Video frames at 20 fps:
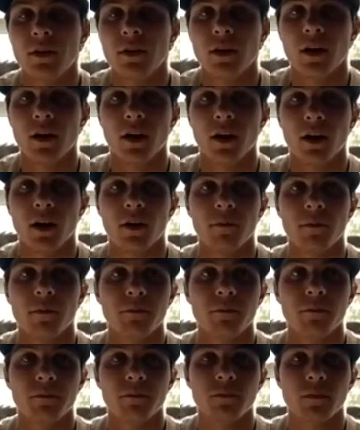
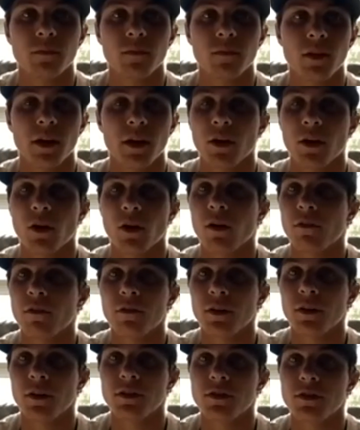um it all
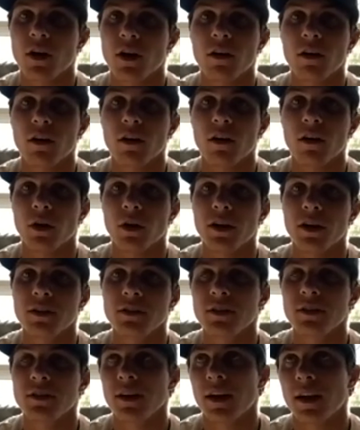feeds off and
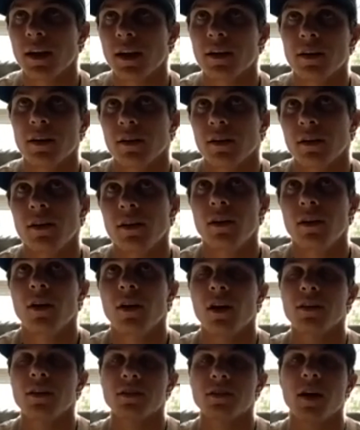plays. And
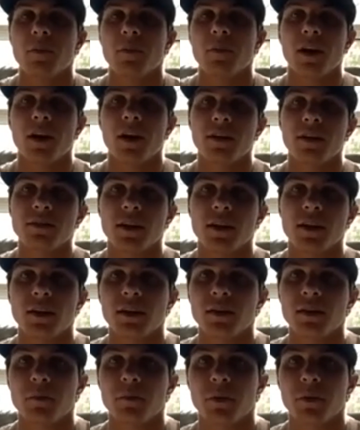on top of that is I
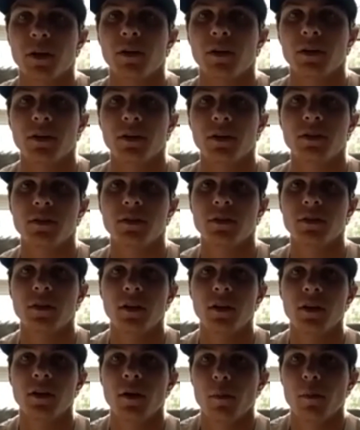think the big leagues
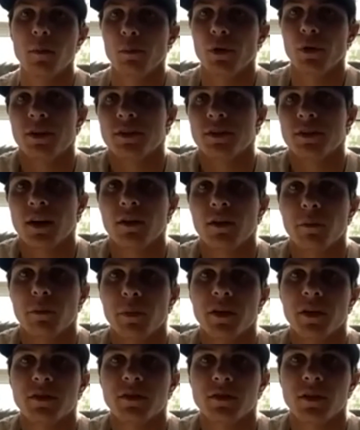brings out the
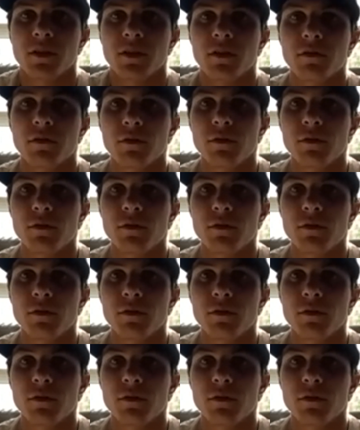best of